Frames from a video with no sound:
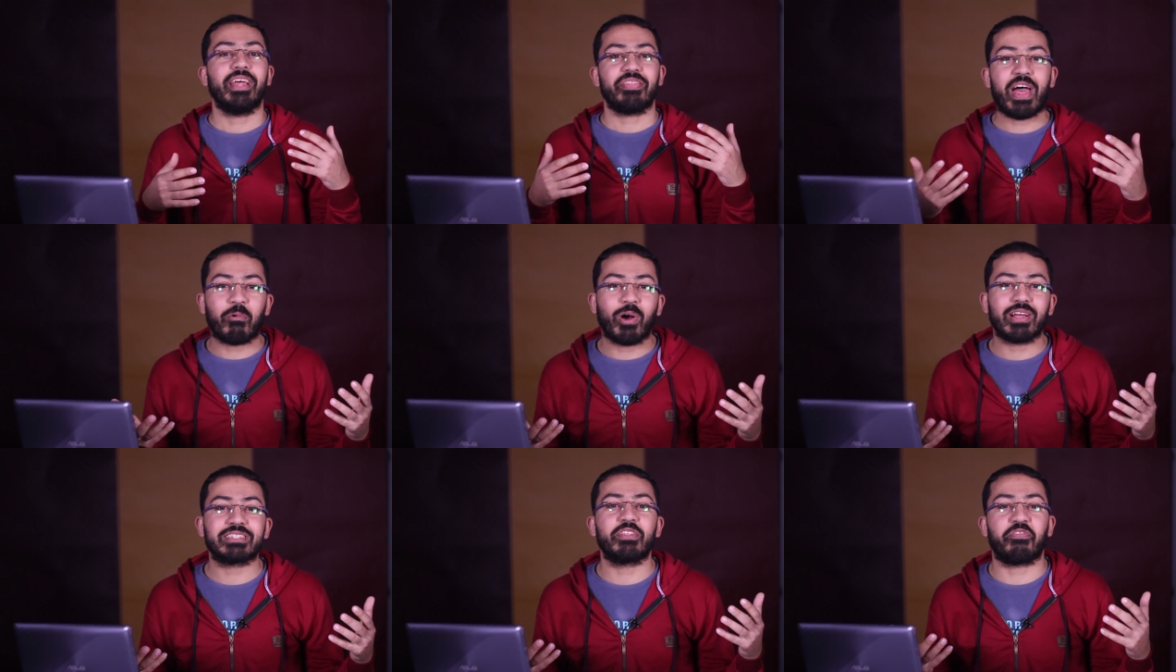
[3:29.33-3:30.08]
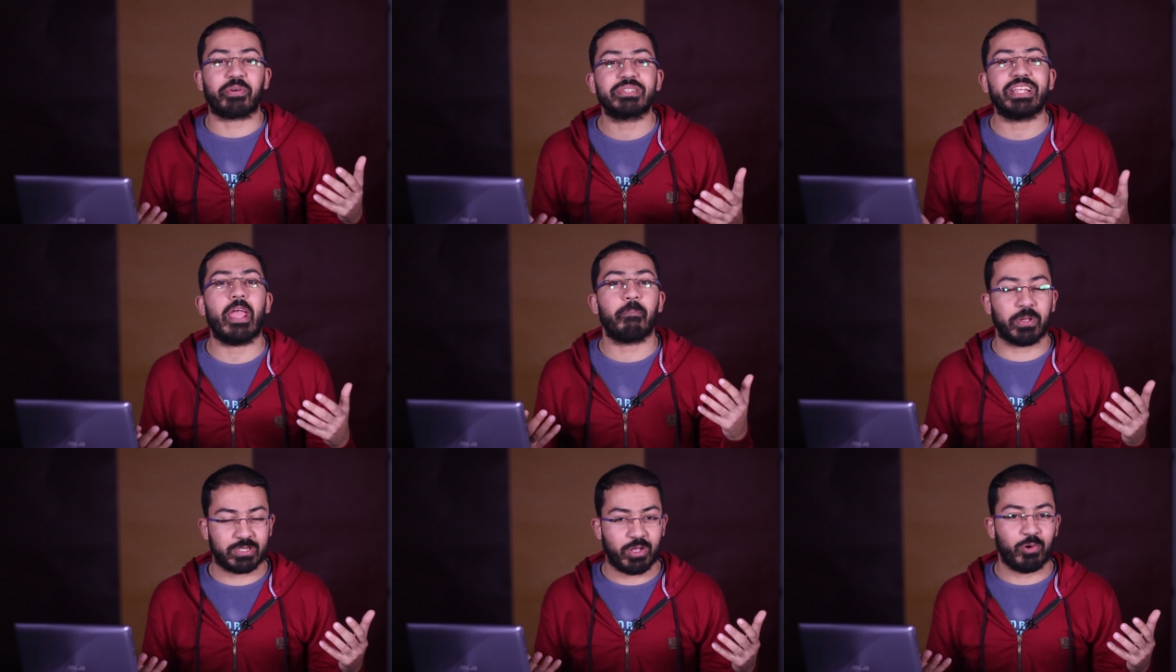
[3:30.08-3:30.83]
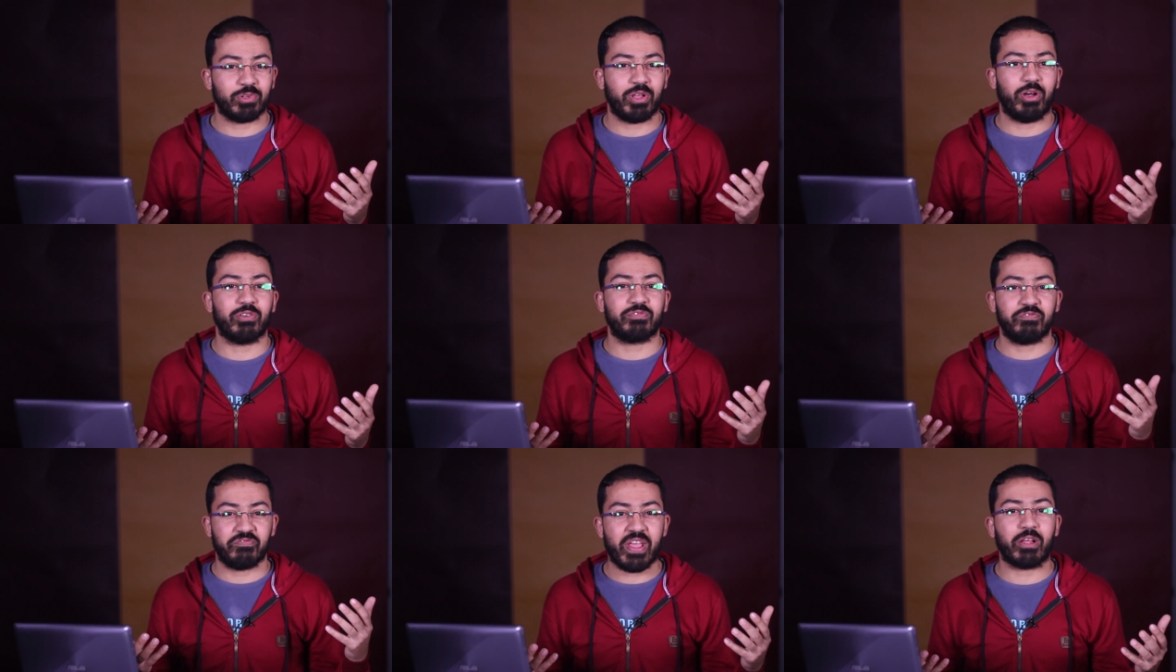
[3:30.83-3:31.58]
That was the first episode of
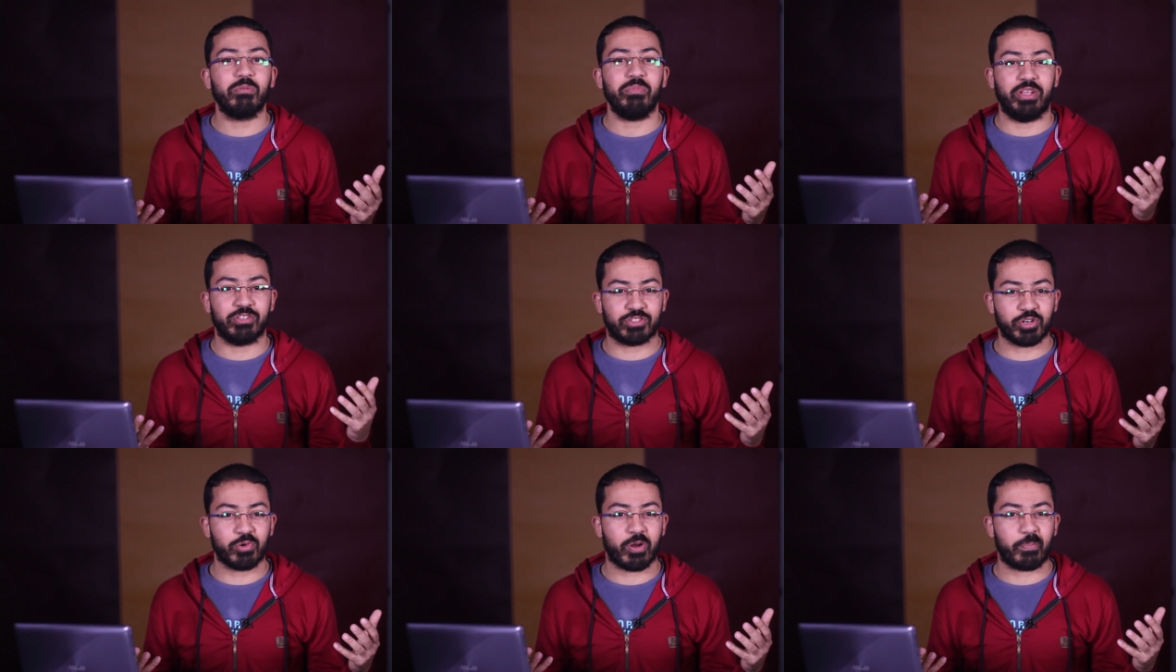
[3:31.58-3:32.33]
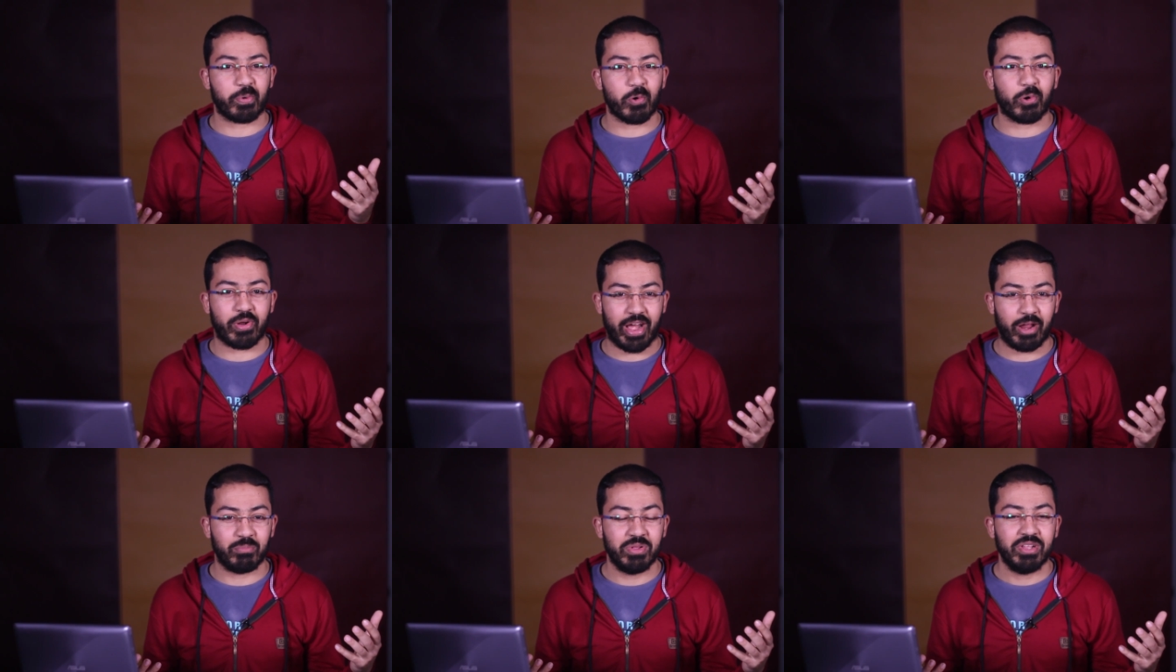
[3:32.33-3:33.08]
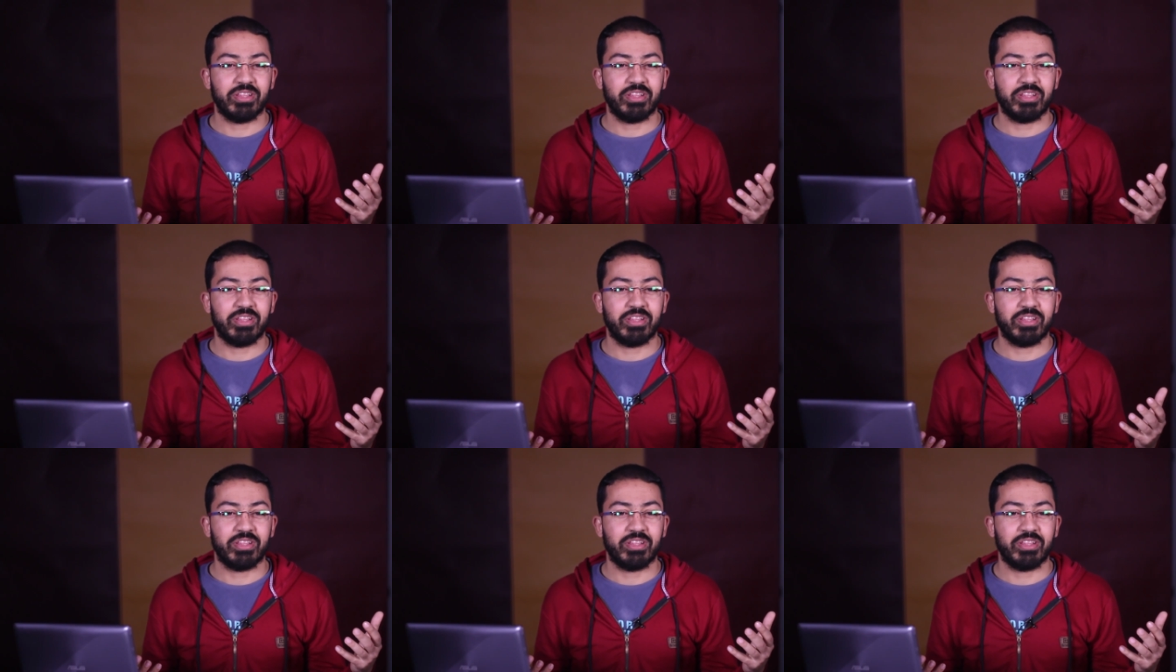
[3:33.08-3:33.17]
Film Intruder program.